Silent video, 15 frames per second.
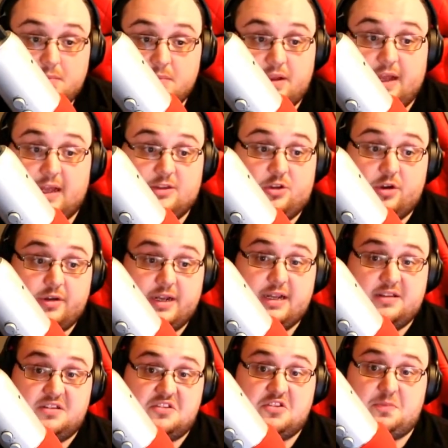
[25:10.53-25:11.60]
That's all it
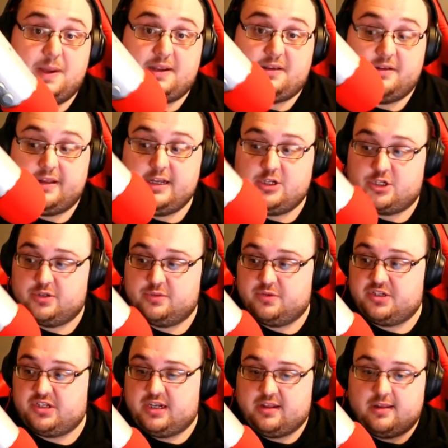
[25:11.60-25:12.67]
is. It's speculation,
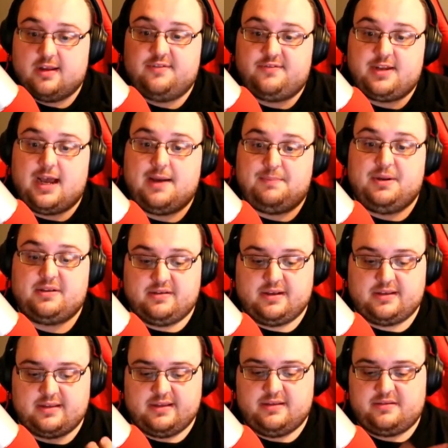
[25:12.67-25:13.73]
which I love topics
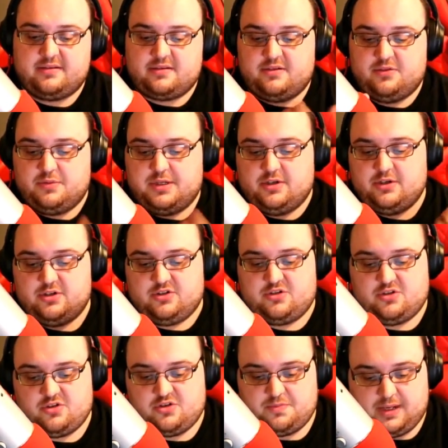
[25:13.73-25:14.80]
like these because we can just
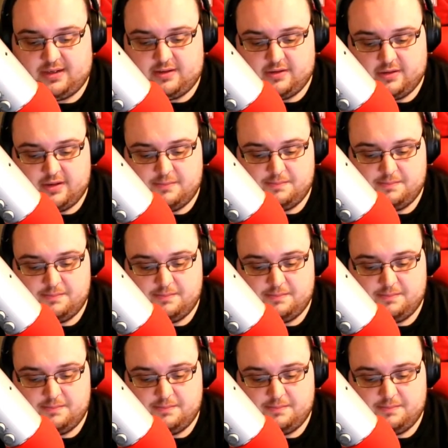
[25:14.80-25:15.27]
speculate.